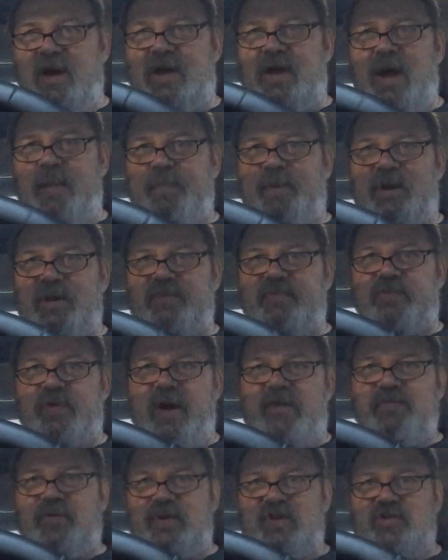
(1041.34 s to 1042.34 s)
a couple of
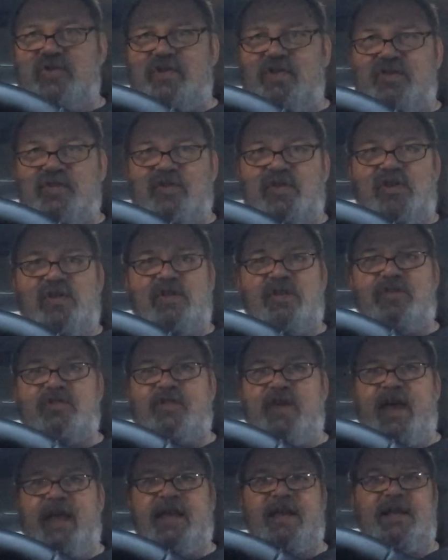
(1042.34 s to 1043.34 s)
references to the
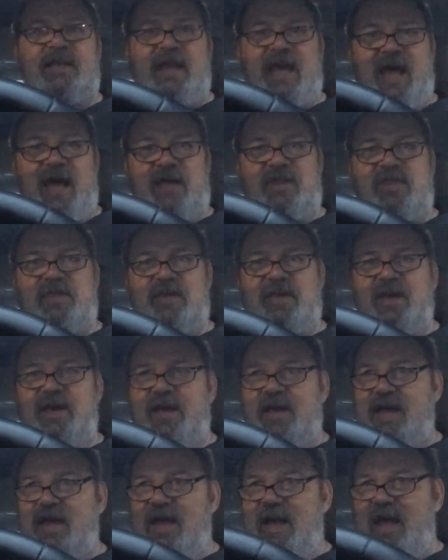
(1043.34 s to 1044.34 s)
second death.
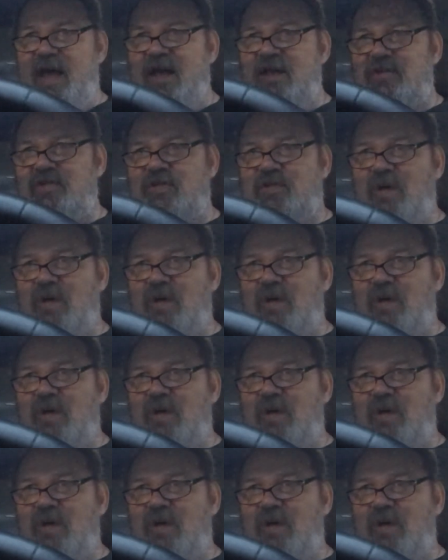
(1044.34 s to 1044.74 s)
And